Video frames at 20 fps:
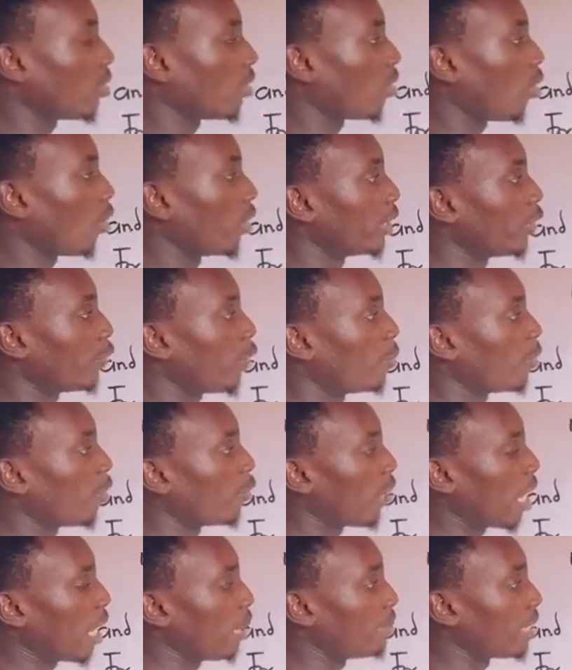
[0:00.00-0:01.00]
or in the form
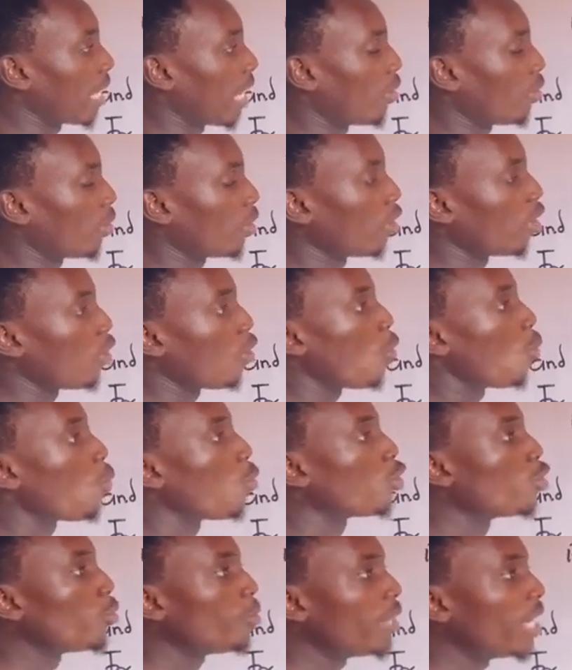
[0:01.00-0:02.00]
of m now,
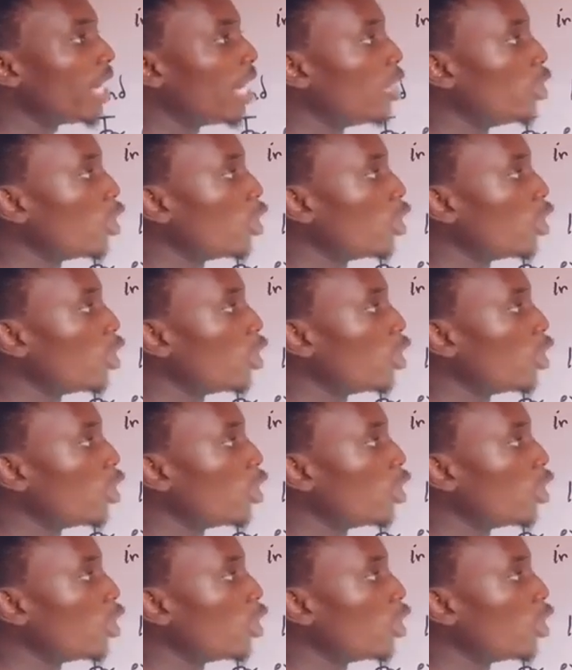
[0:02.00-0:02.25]
would be a